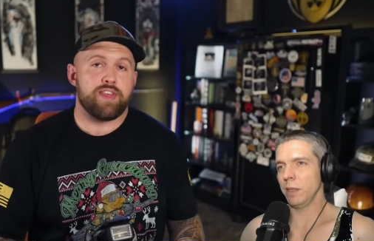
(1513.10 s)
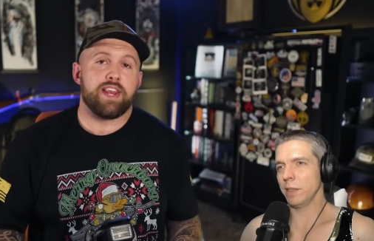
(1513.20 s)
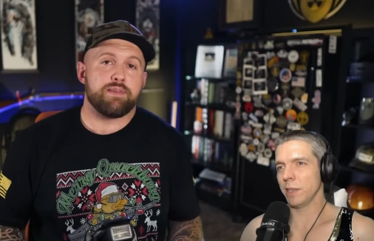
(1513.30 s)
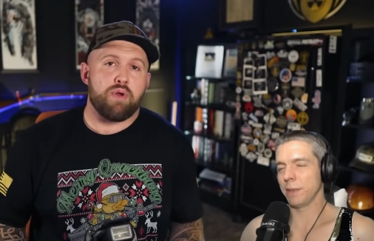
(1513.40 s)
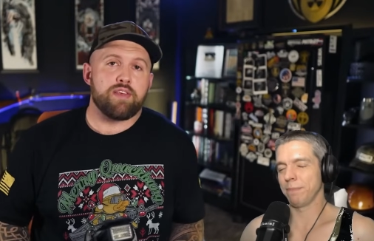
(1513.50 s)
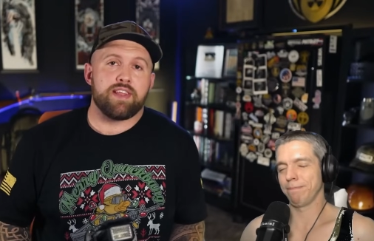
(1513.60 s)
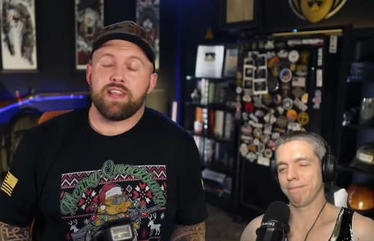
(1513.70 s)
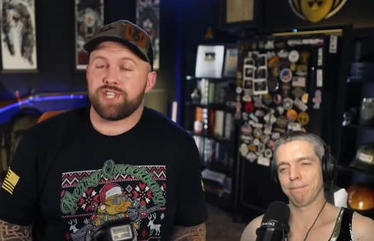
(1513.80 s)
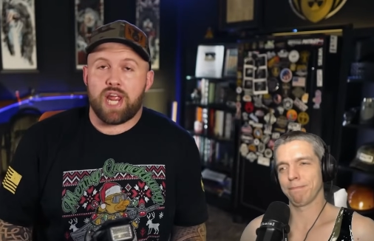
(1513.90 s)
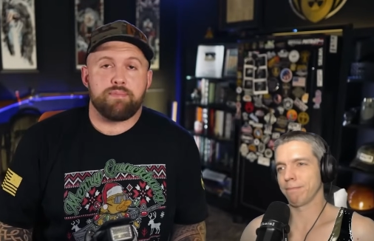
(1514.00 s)
Speaker 1: sitting President
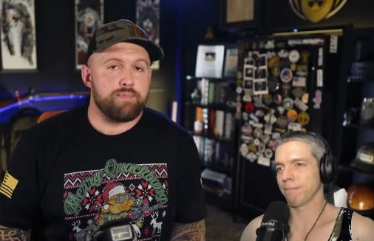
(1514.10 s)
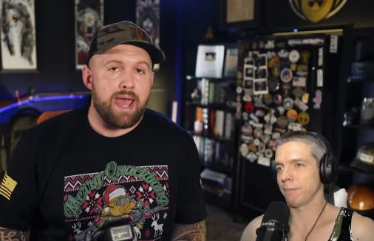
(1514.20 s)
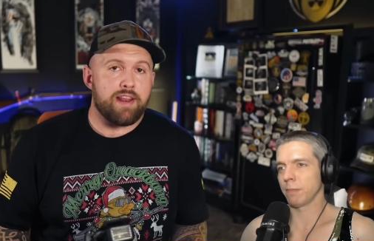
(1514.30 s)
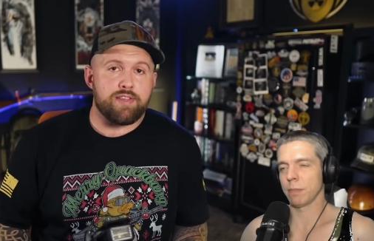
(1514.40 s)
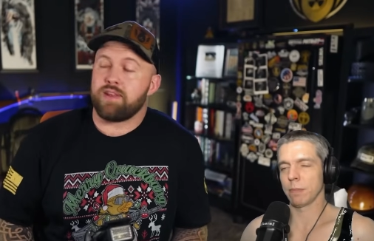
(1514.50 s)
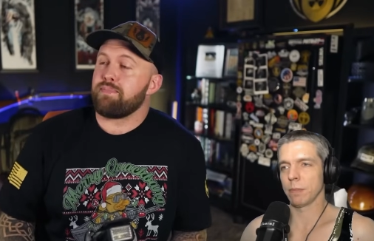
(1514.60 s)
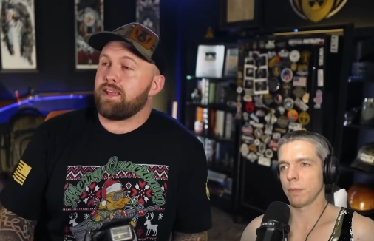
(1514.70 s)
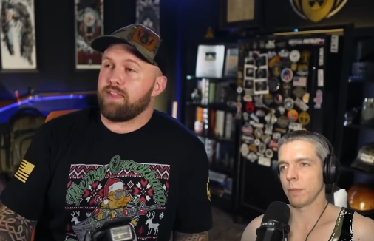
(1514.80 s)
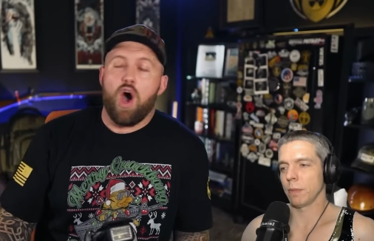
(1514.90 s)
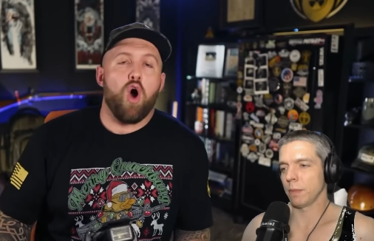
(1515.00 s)
James Madison, being
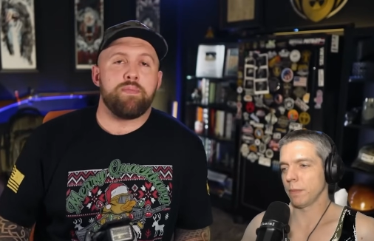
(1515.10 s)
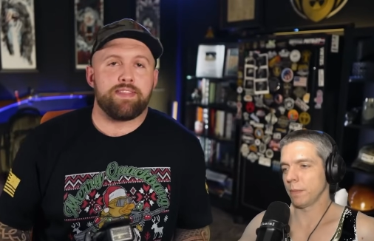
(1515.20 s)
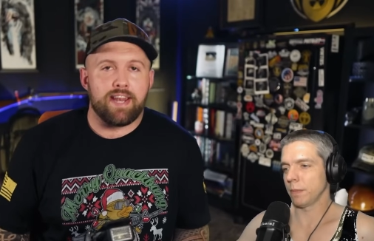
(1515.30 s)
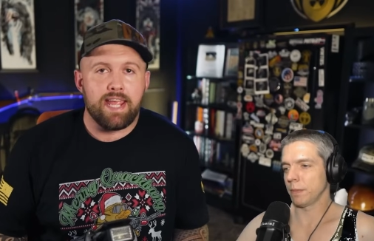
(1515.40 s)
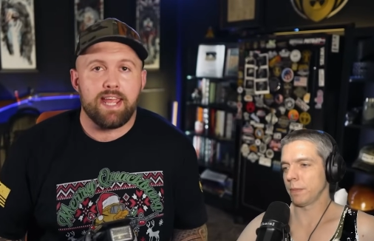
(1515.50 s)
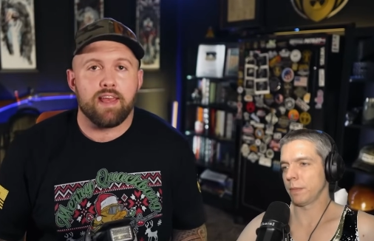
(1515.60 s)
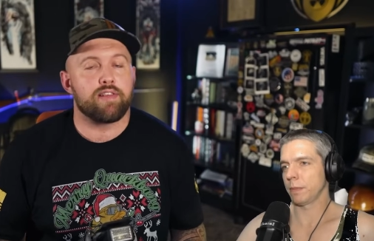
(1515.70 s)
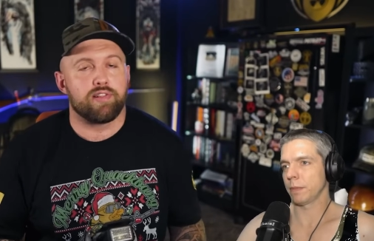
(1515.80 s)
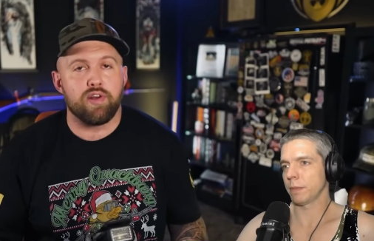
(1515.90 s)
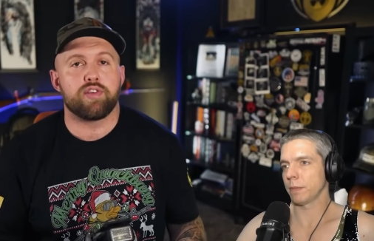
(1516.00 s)
the homie that he is,
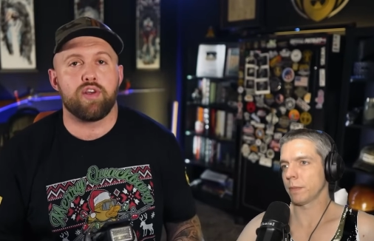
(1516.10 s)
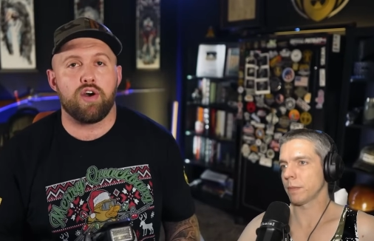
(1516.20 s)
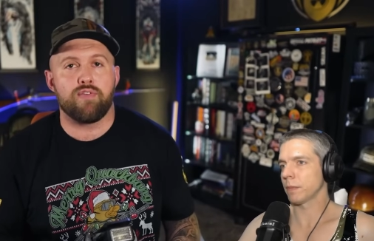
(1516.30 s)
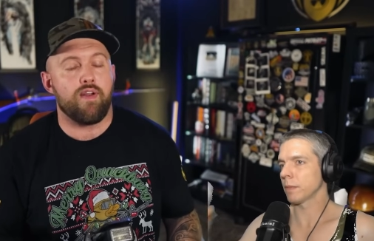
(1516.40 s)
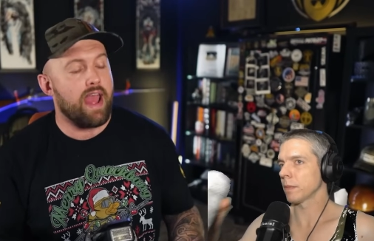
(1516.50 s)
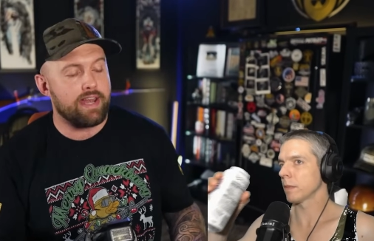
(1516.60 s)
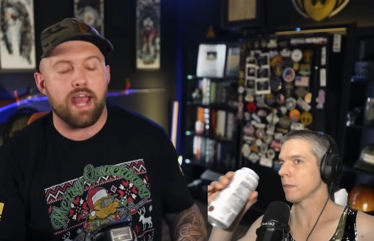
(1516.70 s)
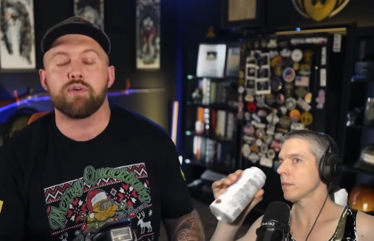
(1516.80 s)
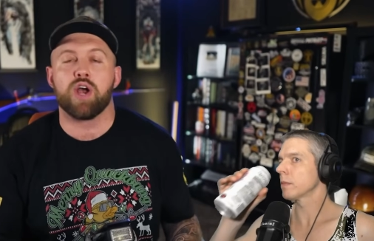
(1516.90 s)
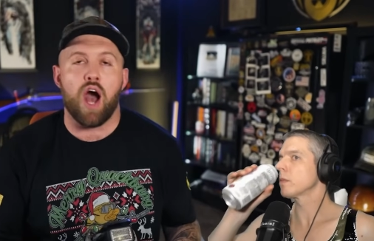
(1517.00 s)
looks over at
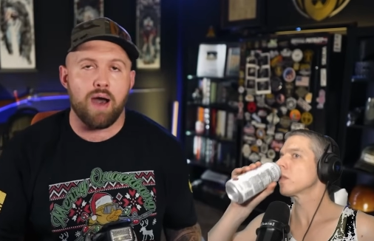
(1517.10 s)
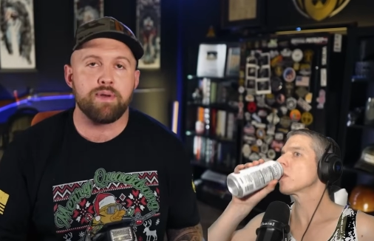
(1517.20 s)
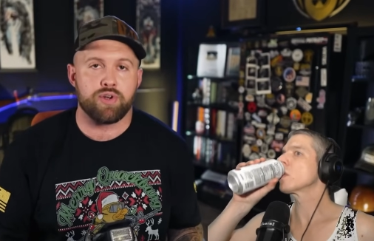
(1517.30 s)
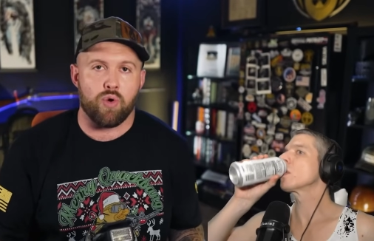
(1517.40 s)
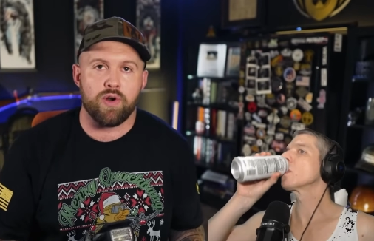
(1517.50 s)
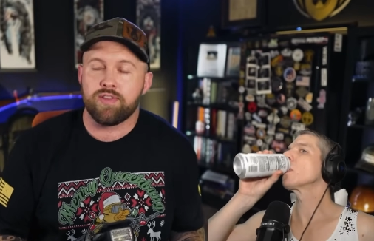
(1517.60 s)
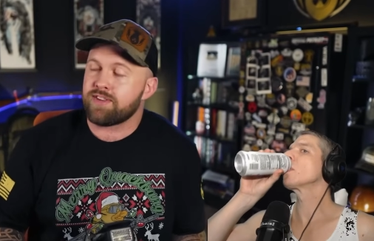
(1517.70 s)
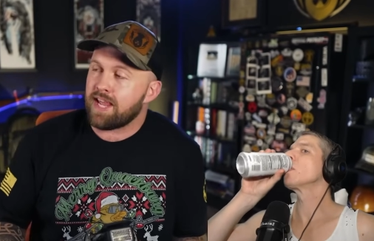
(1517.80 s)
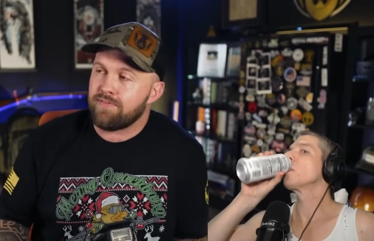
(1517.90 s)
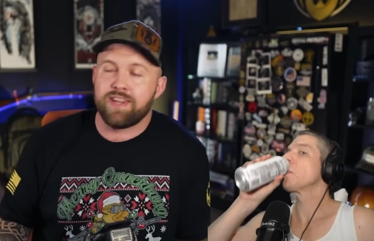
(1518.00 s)
now Commodore
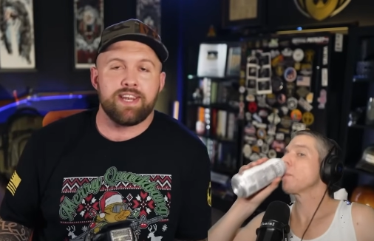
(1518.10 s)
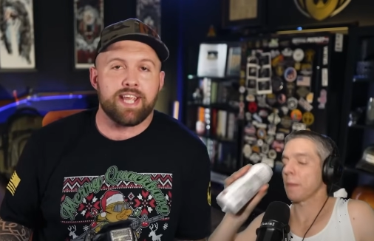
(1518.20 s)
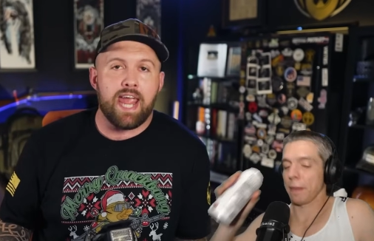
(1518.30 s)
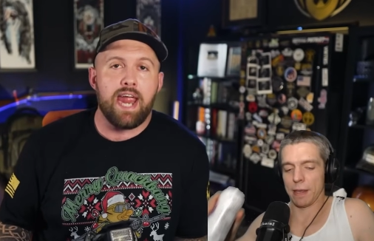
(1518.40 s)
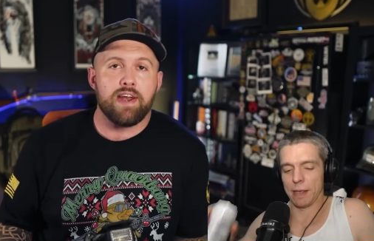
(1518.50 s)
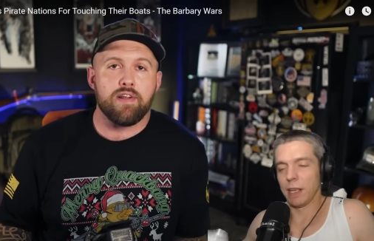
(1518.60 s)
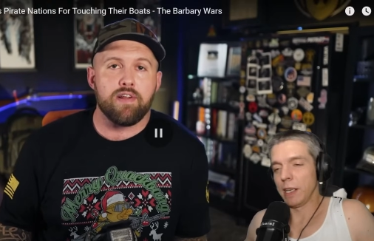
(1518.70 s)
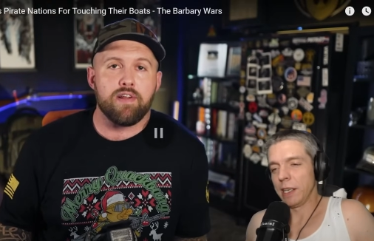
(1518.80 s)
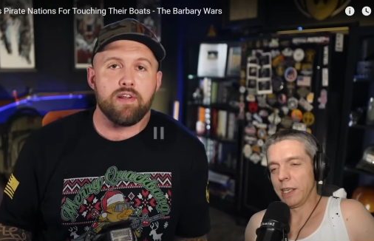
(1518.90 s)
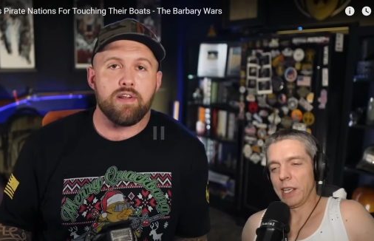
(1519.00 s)
Stephen Decatur.
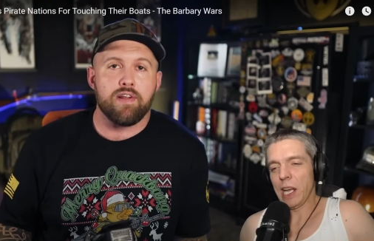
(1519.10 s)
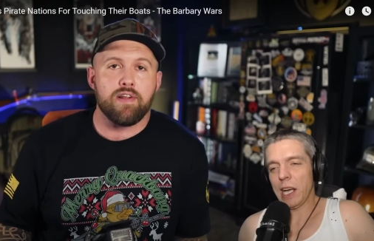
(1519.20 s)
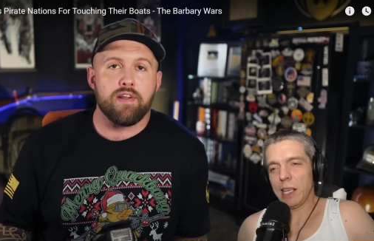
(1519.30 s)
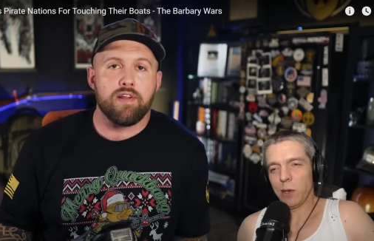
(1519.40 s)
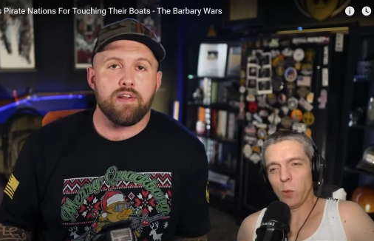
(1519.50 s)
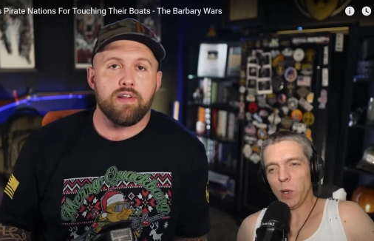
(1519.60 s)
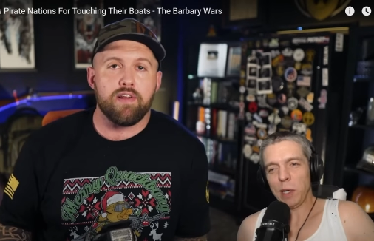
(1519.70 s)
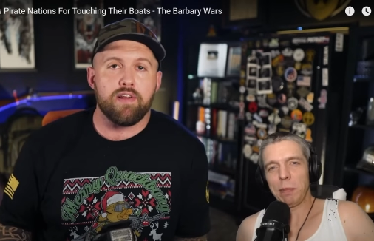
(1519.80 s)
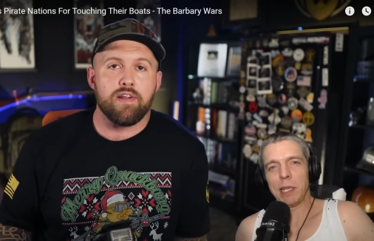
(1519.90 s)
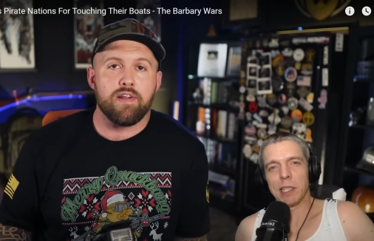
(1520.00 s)
Speaker 2: Not a One
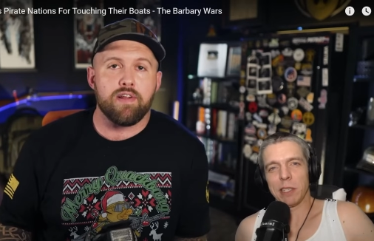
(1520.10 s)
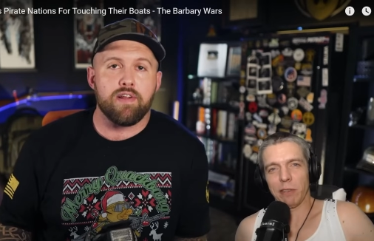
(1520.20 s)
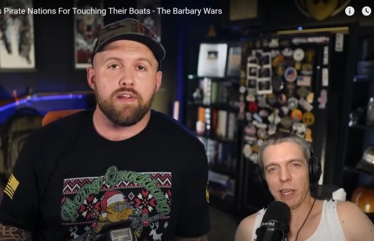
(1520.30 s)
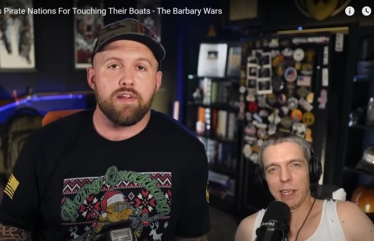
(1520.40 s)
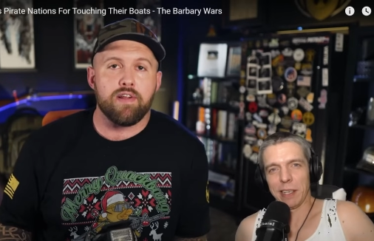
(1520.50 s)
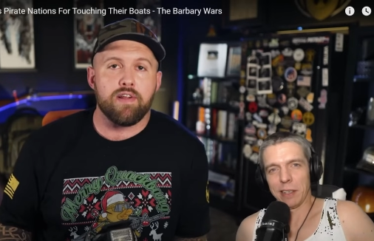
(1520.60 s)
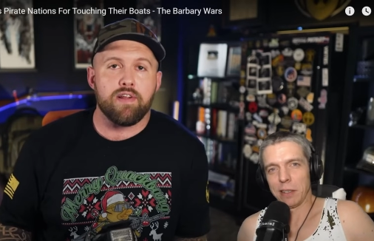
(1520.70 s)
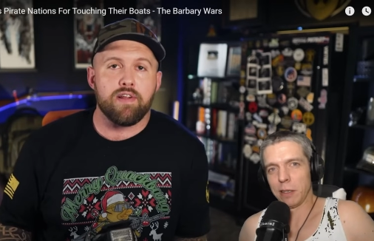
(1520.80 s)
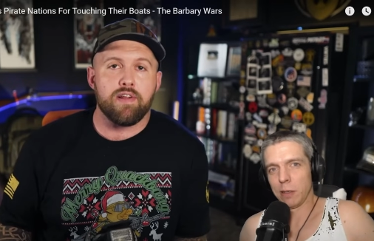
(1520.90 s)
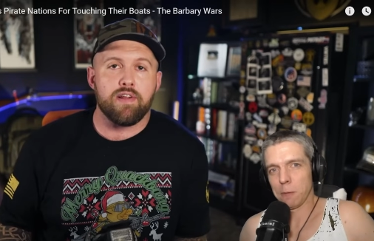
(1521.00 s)
Piece fan.
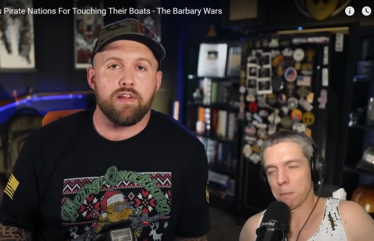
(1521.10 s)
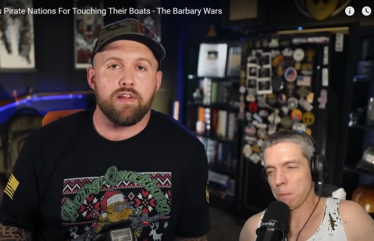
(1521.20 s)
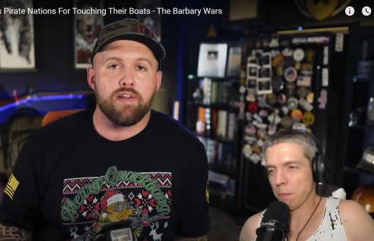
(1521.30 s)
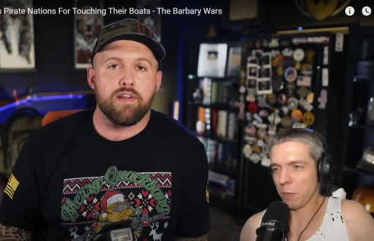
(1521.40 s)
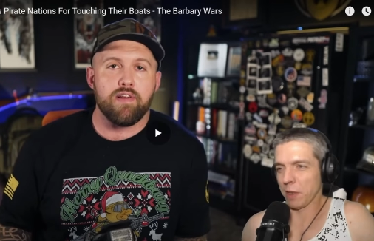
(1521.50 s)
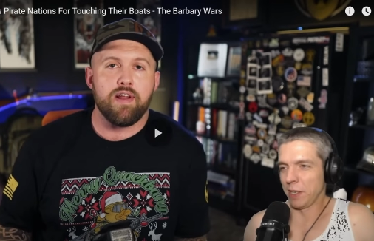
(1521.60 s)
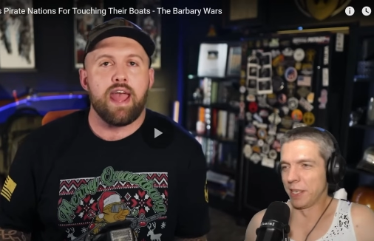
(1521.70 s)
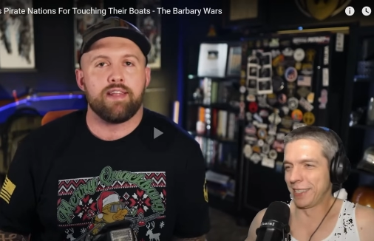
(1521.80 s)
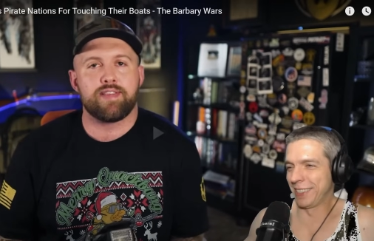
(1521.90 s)
And